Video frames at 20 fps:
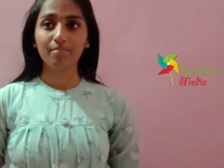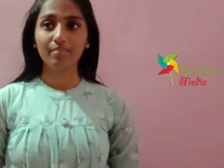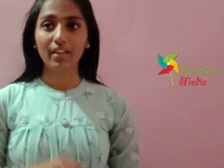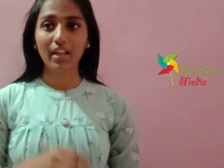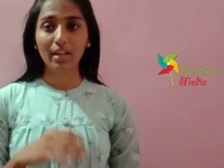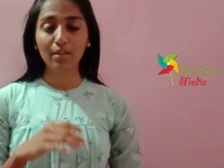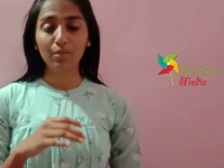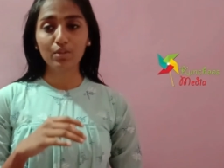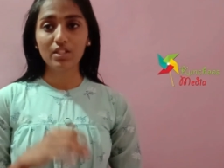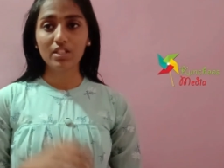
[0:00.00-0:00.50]

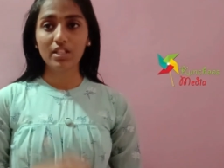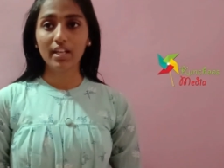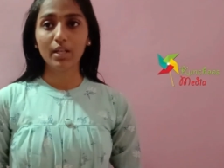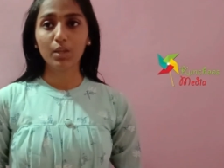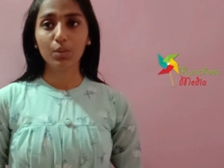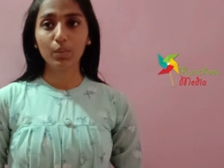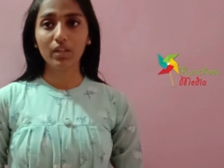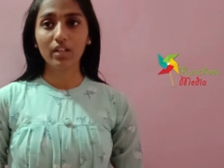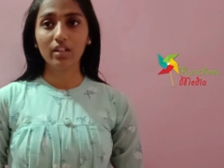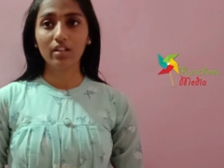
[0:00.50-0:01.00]
I would say
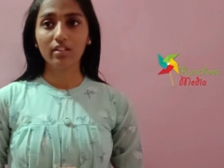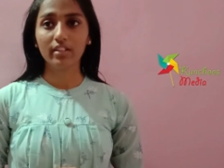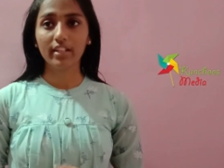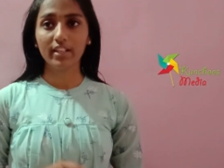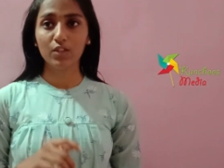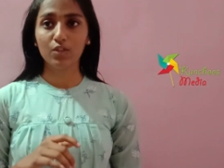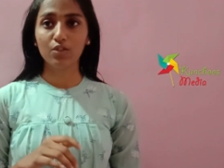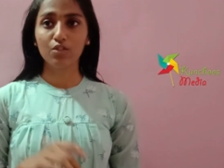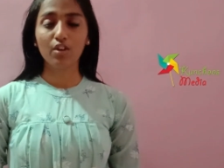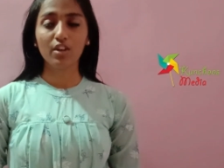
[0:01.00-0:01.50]
it will
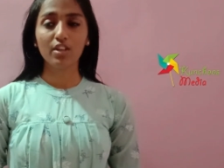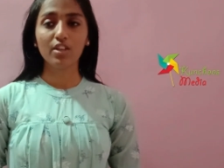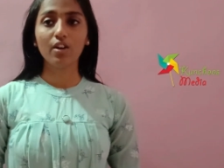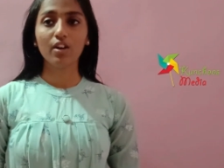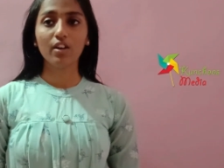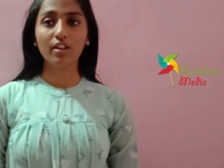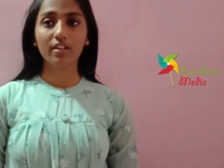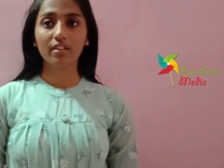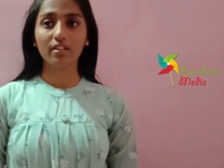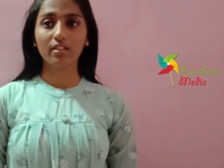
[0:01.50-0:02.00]
destroy
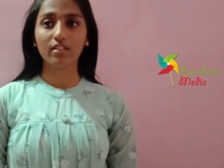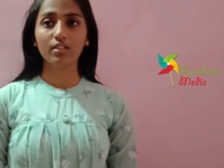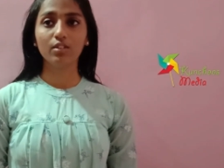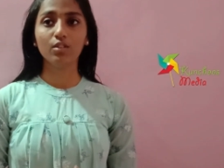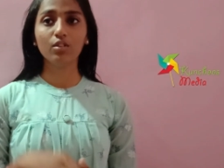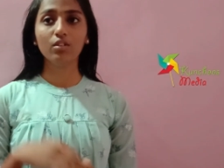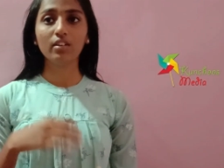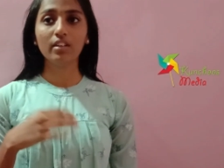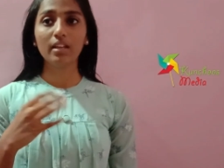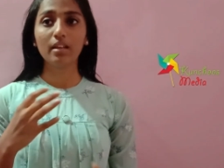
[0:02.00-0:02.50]
your,
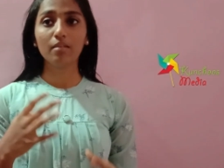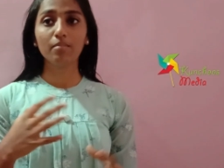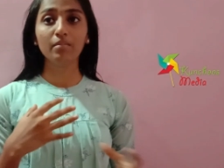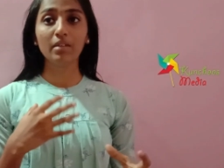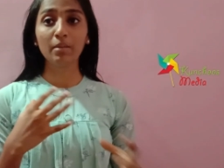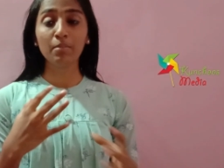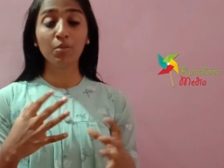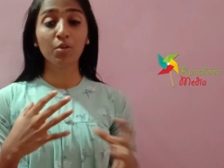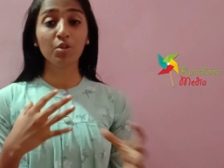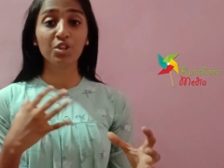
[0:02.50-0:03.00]

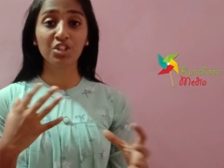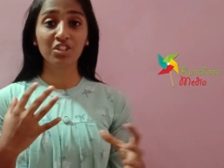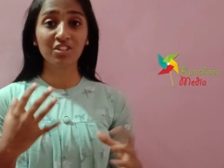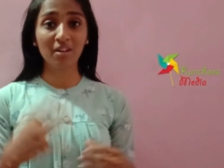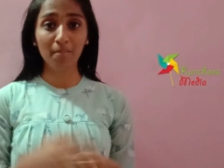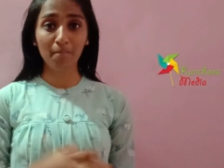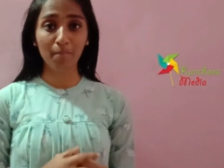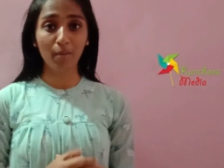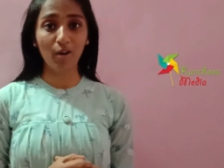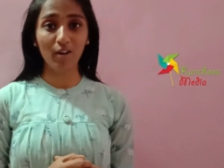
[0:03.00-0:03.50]

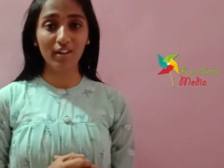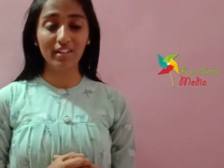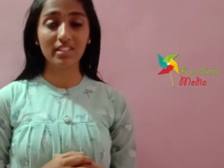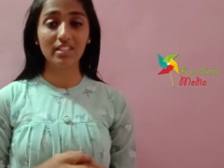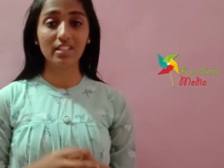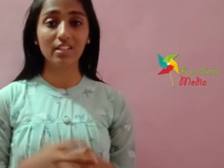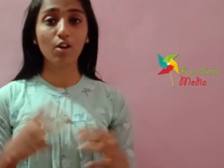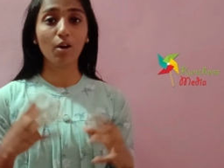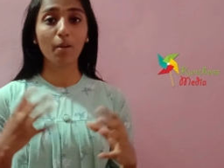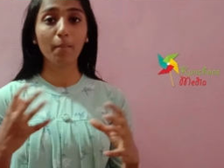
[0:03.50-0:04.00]
emotional
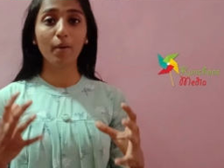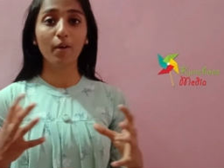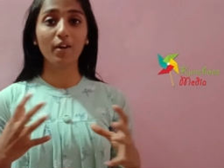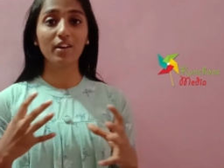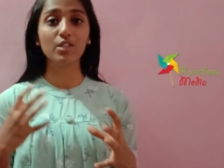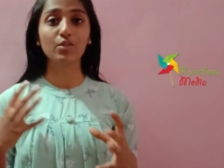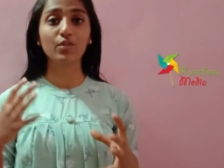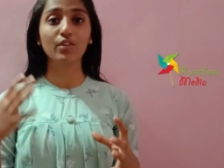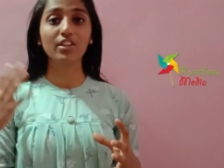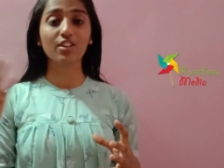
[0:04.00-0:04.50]
bonds, your
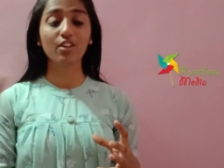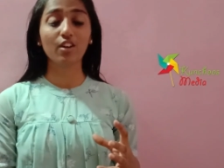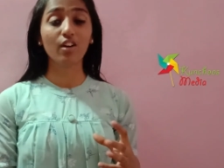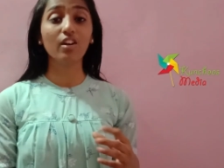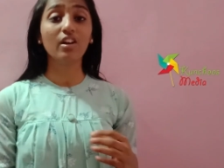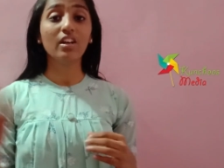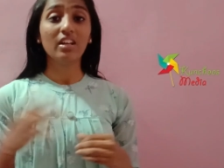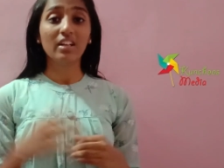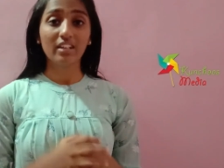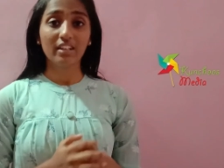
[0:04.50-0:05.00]
bonds with
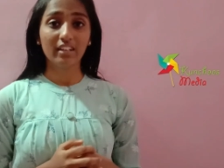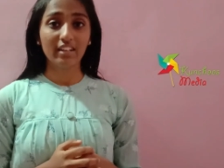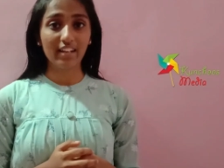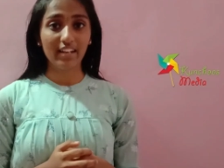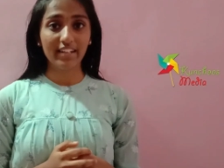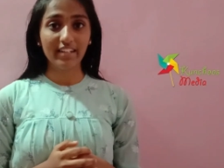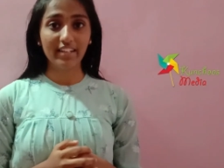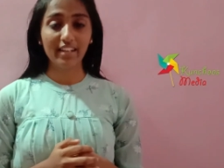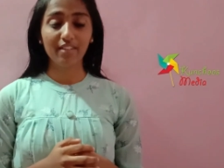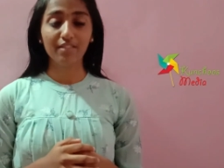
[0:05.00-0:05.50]
your
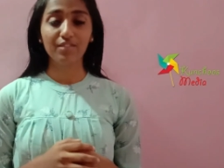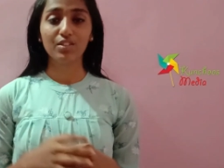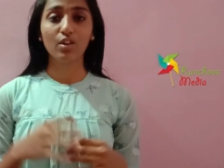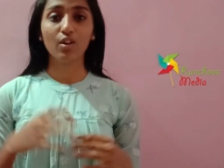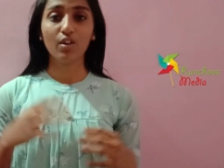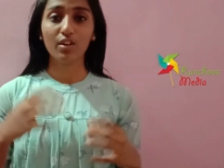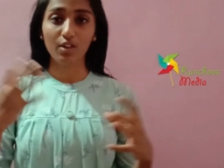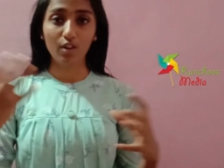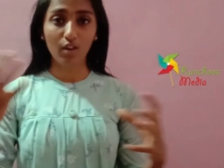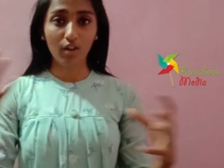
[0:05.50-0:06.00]
relatives
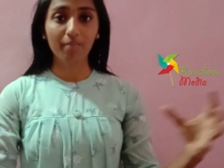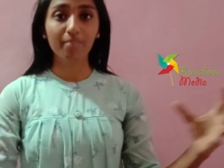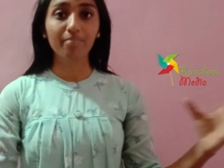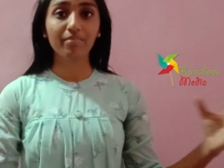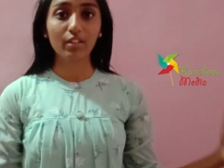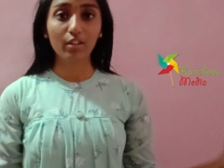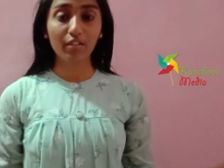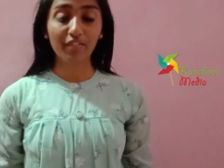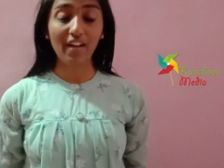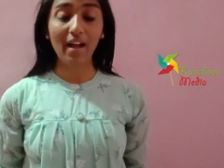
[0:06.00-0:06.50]
or
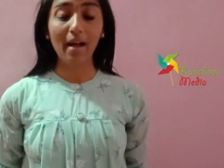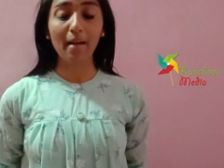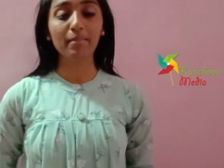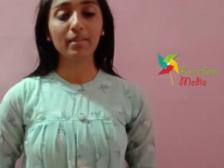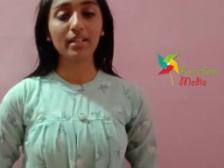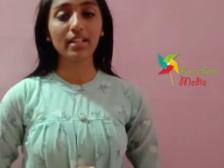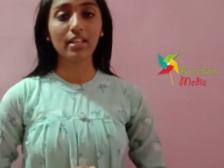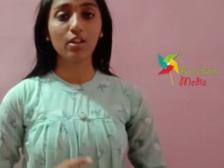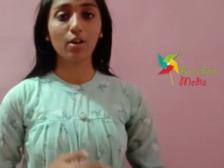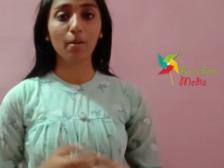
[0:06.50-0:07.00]
your
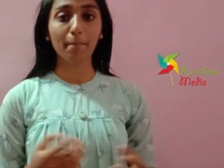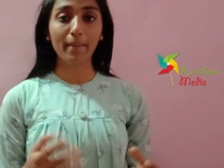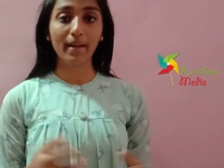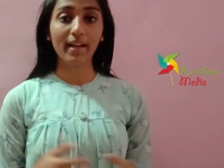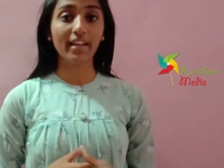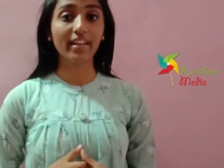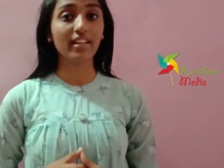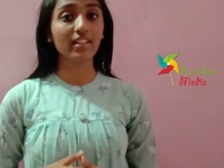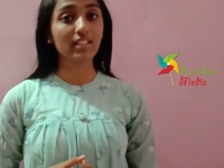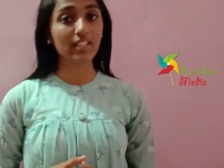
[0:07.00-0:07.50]
family, your
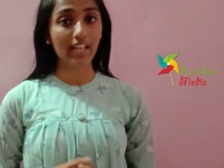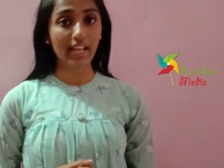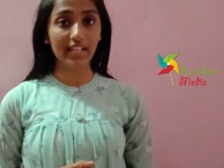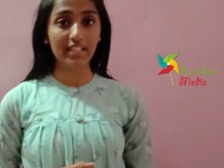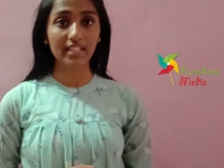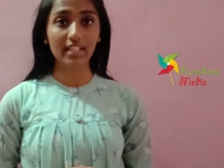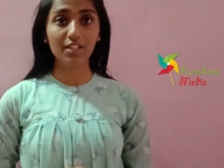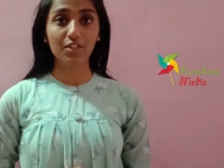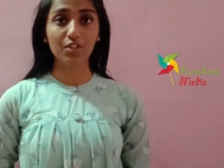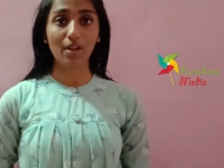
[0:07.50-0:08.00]
parents,
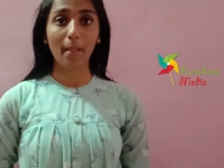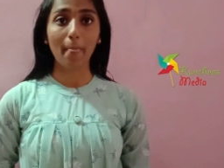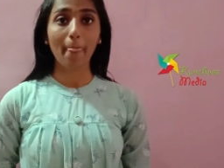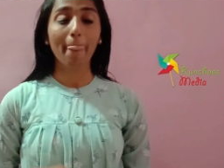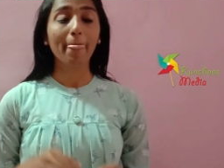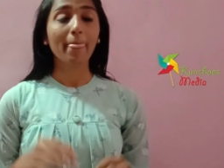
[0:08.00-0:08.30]
etc.